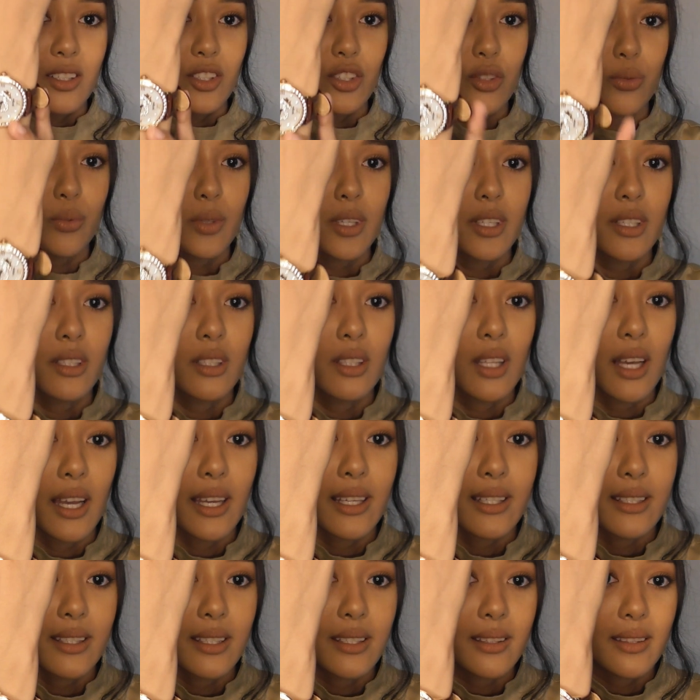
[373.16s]
Just
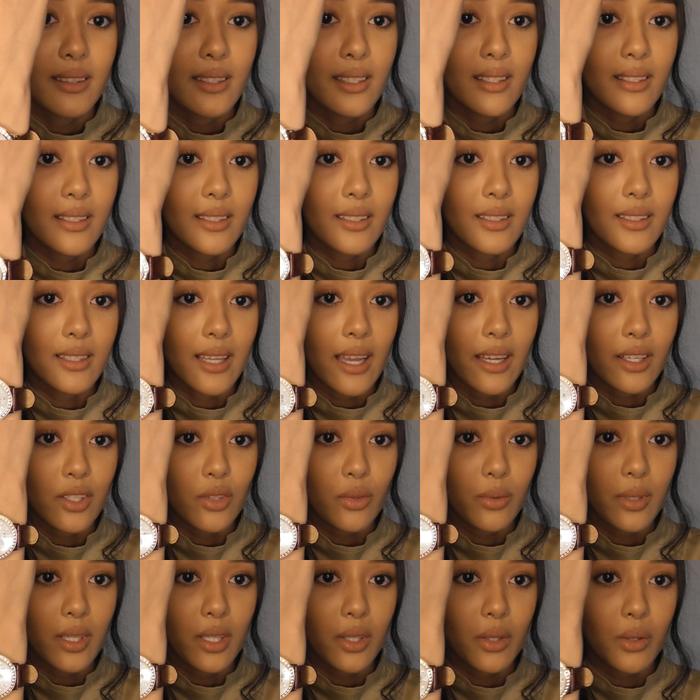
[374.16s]
realized that this is
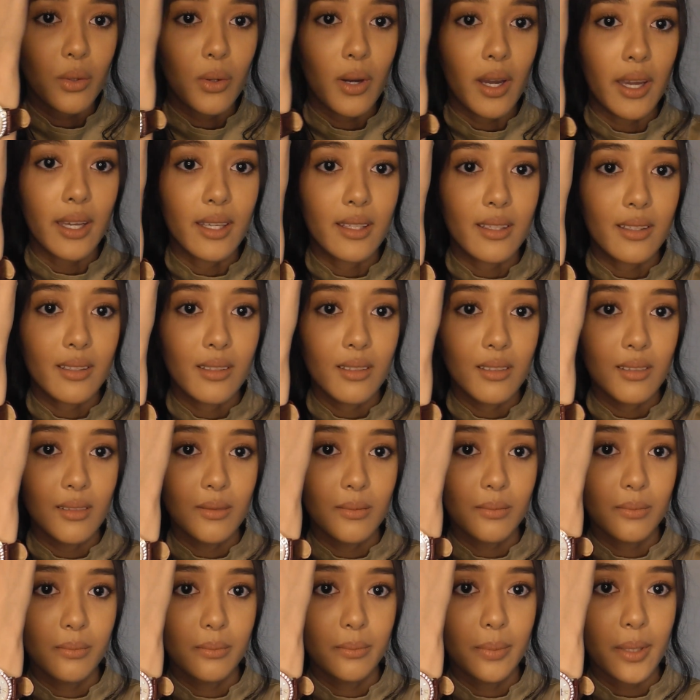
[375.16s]
actually quite
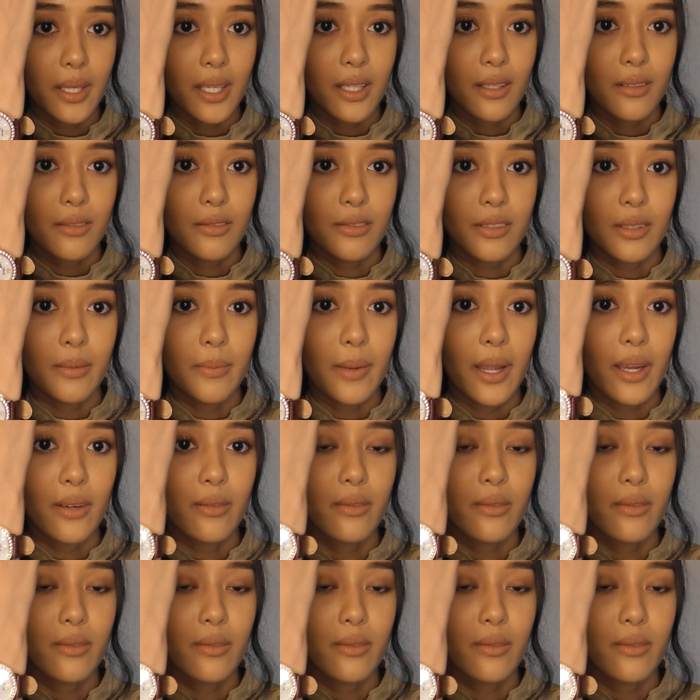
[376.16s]
big for my